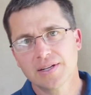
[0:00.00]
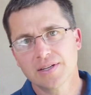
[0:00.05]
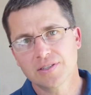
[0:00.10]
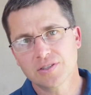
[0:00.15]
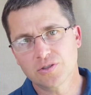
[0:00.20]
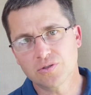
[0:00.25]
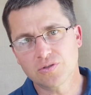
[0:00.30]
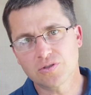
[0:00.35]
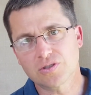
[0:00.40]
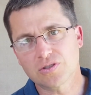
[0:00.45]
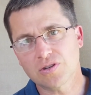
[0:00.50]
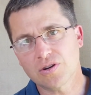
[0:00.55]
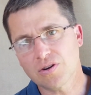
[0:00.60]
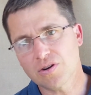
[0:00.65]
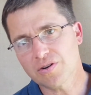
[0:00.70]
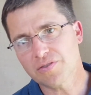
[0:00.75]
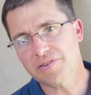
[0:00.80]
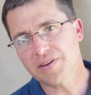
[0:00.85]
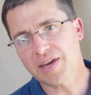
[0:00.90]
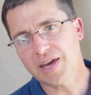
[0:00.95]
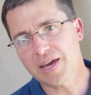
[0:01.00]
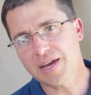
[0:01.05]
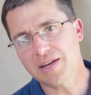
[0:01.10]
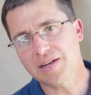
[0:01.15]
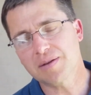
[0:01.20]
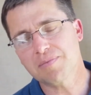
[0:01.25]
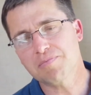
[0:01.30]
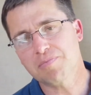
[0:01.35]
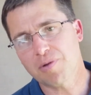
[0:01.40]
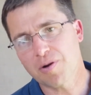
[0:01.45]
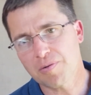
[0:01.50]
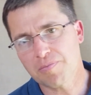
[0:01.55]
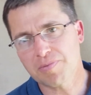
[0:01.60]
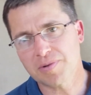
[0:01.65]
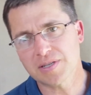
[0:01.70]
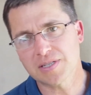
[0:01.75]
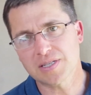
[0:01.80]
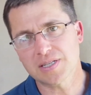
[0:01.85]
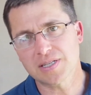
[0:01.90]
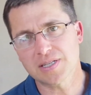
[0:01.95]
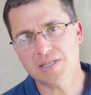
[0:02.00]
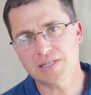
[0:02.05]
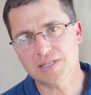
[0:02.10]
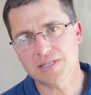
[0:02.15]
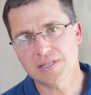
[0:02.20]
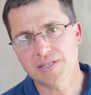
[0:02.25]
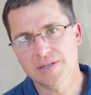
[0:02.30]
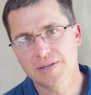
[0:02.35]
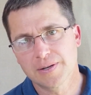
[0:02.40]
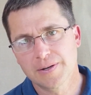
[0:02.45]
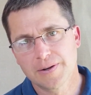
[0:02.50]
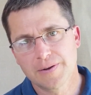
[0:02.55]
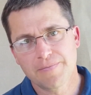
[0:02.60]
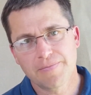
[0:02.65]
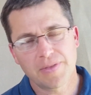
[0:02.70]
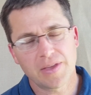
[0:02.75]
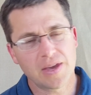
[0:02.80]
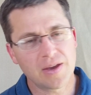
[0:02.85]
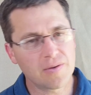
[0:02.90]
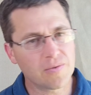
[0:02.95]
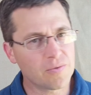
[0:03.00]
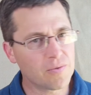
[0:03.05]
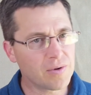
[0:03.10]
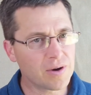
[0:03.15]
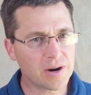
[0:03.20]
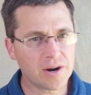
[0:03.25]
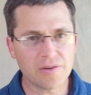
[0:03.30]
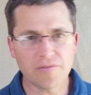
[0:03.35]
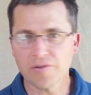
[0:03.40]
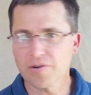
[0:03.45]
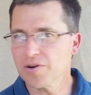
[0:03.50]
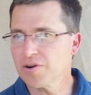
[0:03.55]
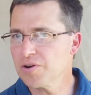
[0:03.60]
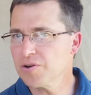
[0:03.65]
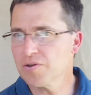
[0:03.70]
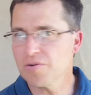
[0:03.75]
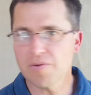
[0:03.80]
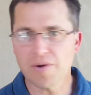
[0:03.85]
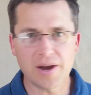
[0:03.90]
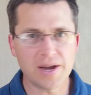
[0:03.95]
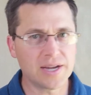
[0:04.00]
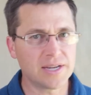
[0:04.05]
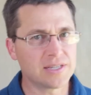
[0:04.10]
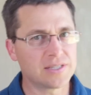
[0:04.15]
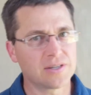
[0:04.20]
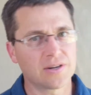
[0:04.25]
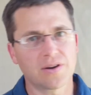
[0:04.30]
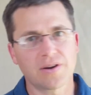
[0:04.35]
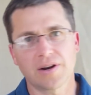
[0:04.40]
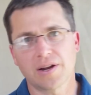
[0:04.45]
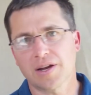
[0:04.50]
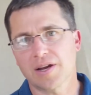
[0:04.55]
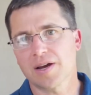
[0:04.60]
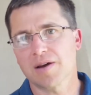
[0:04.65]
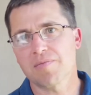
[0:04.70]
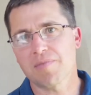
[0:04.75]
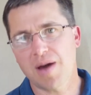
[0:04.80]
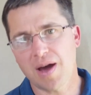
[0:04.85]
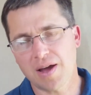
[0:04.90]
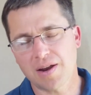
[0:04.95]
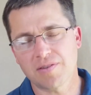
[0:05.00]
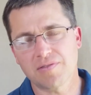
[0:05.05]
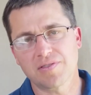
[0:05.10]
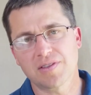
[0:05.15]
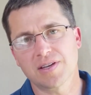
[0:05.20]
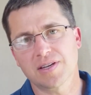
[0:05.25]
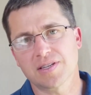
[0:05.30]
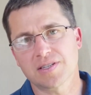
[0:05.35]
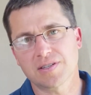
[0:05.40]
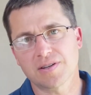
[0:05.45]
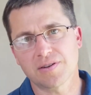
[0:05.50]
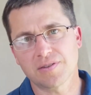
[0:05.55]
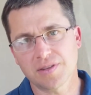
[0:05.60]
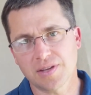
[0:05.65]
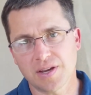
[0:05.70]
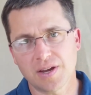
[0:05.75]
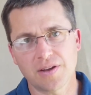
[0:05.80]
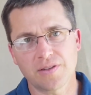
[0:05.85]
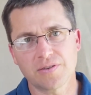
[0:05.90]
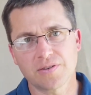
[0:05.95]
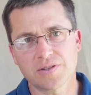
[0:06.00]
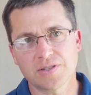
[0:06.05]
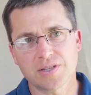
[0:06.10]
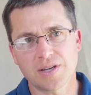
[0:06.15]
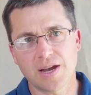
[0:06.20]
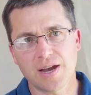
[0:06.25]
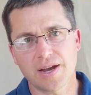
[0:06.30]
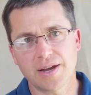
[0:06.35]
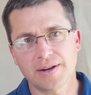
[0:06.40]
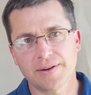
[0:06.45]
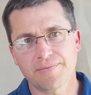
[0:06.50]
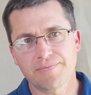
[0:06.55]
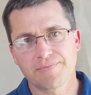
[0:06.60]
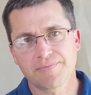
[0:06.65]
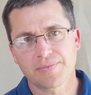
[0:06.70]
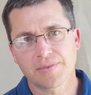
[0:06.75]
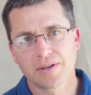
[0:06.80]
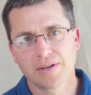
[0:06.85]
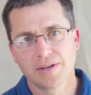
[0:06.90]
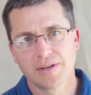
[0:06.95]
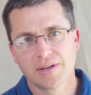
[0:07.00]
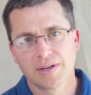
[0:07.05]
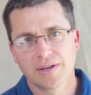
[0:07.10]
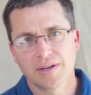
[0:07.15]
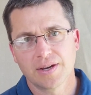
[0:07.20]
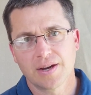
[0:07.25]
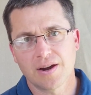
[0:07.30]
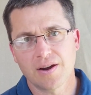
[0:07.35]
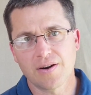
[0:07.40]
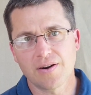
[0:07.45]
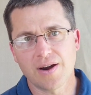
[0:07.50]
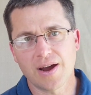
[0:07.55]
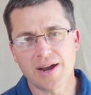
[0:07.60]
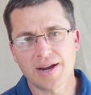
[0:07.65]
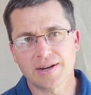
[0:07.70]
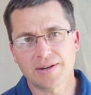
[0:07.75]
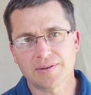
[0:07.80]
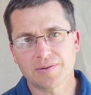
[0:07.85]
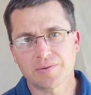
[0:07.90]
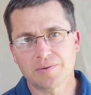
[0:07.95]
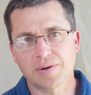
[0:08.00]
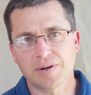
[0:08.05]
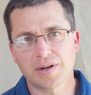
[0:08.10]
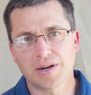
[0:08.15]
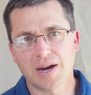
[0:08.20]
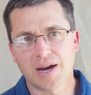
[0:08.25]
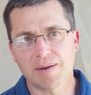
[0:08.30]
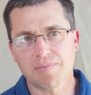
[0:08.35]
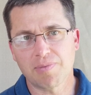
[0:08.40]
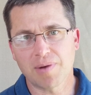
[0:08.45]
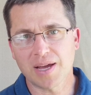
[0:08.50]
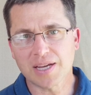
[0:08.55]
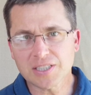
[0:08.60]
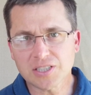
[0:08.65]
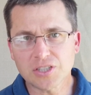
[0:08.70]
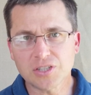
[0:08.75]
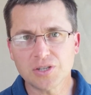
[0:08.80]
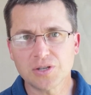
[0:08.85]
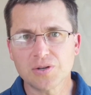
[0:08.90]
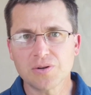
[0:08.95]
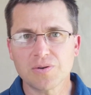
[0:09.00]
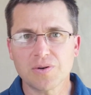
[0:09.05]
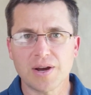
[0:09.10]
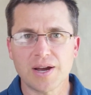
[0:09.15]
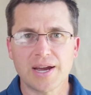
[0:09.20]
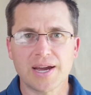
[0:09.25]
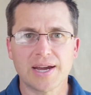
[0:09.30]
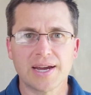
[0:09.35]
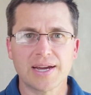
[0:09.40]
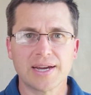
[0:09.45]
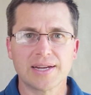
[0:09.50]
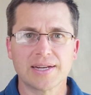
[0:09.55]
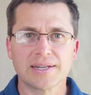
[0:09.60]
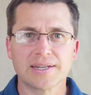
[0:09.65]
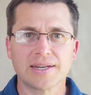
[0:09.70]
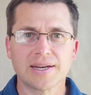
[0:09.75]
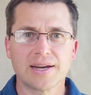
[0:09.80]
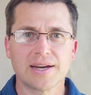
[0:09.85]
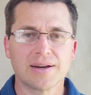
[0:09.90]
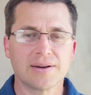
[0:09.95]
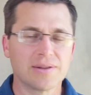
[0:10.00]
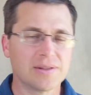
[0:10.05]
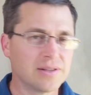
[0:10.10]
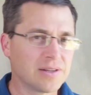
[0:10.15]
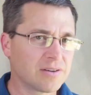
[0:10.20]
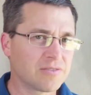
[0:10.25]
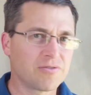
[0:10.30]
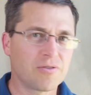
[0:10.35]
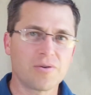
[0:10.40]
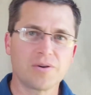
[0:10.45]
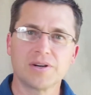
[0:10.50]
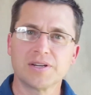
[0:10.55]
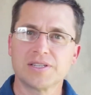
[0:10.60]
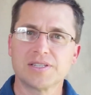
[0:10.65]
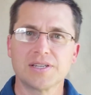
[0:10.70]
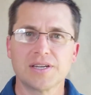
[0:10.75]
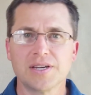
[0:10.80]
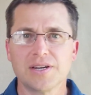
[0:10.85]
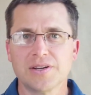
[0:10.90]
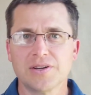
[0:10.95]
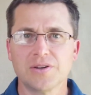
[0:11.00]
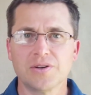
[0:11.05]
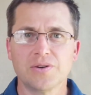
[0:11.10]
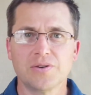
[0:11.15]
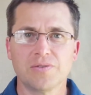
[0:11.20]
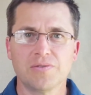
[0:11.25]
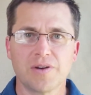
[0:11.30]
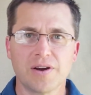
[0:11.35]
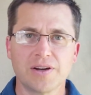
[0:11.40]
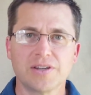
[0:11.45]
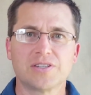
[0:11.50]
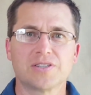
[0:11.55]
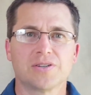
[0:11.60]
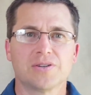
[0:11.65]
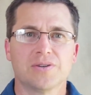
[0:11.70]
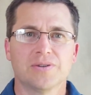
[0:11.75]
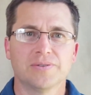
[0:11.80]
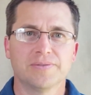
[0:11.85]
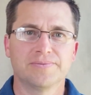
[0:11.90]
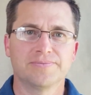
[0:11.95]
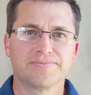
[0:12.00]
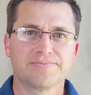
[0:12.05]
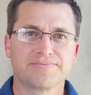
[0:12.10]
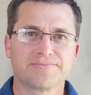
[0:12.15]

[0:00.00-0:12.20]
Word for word: to serve kingdom purposes and whatever new ways are going to come out of this on the other side. All right. Well, God bless you and uh, look forward to seeing you very soon.